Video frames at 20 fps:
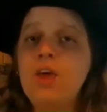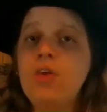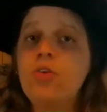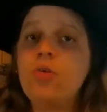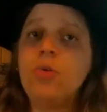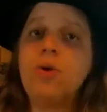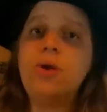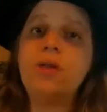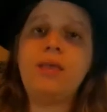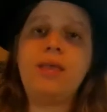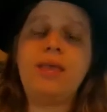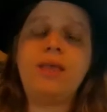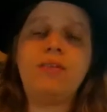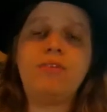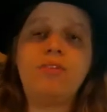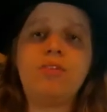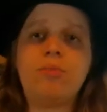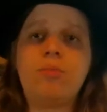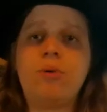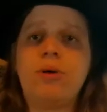Toward the end
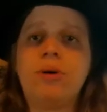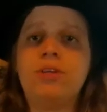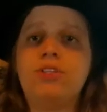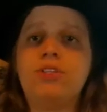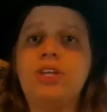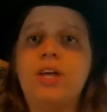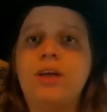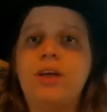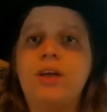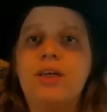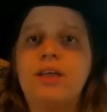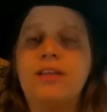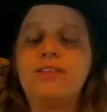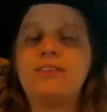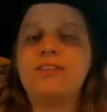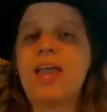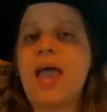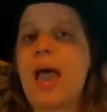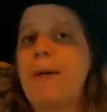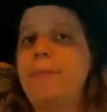of the book, Jera gets
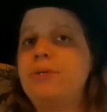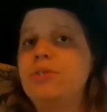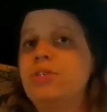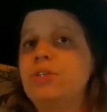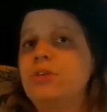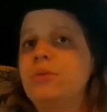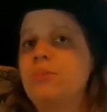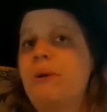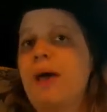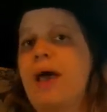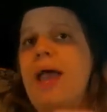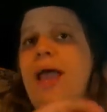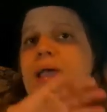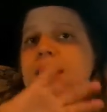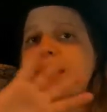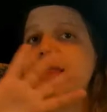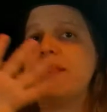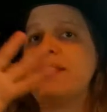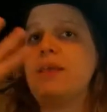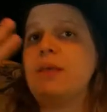captured by
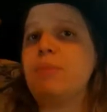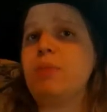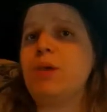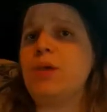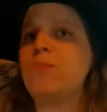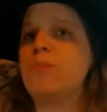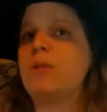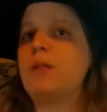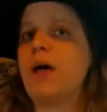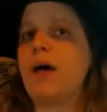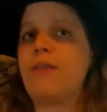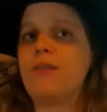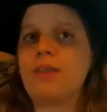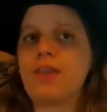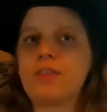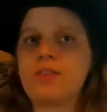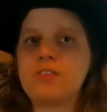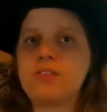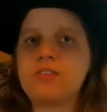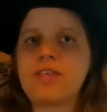the people on the
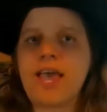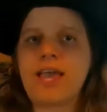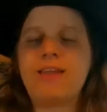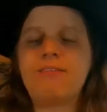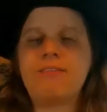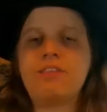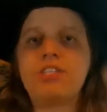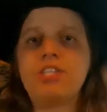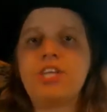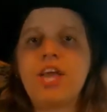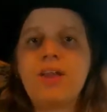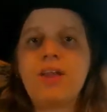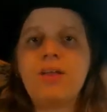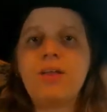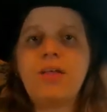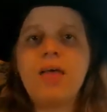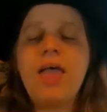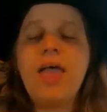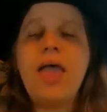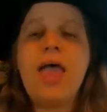other side of the
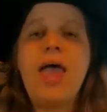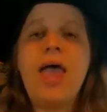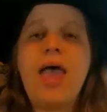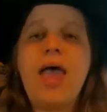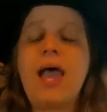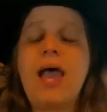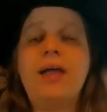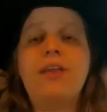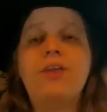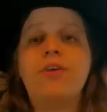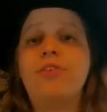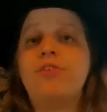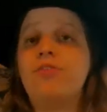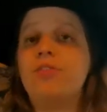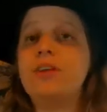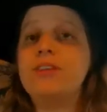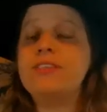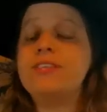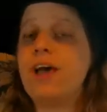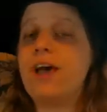channel, and her
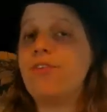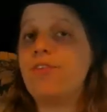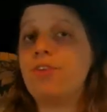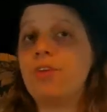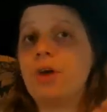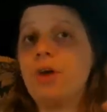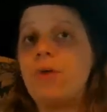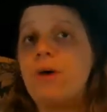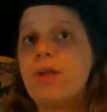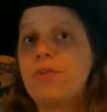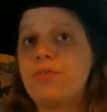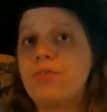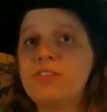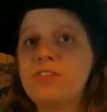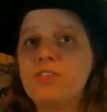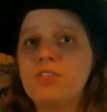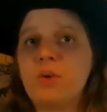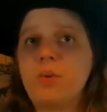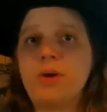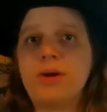friends have to go and
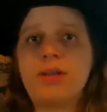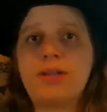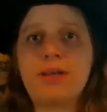rescue her.